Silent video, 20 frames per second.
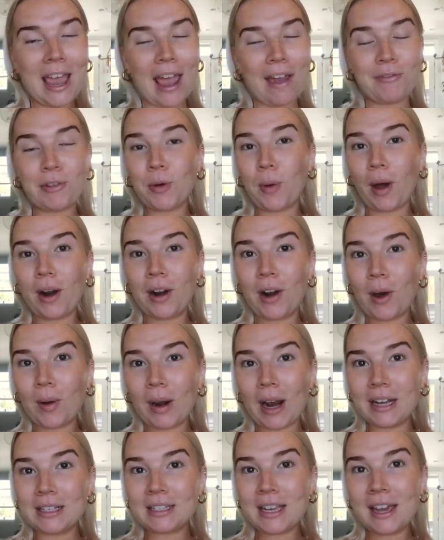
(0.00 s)
If you want to know
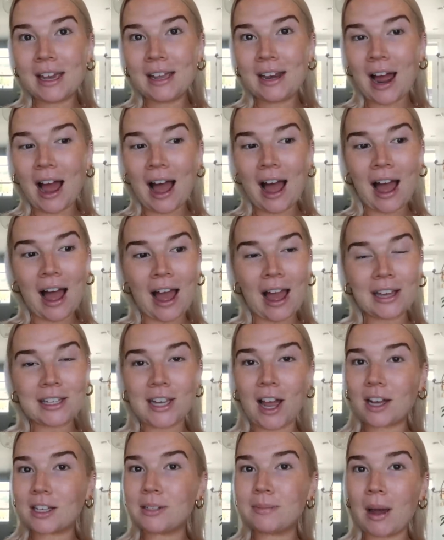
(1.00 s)
what I did, I
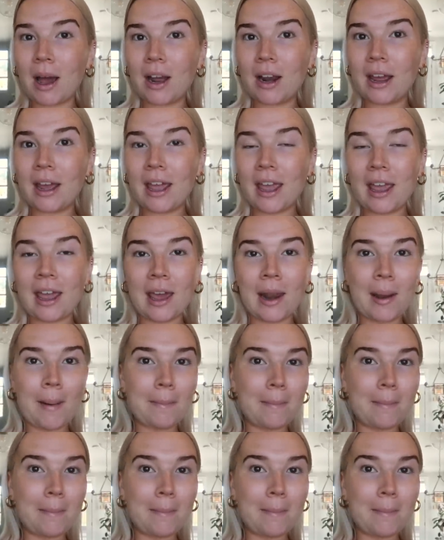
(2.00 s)
talked about it in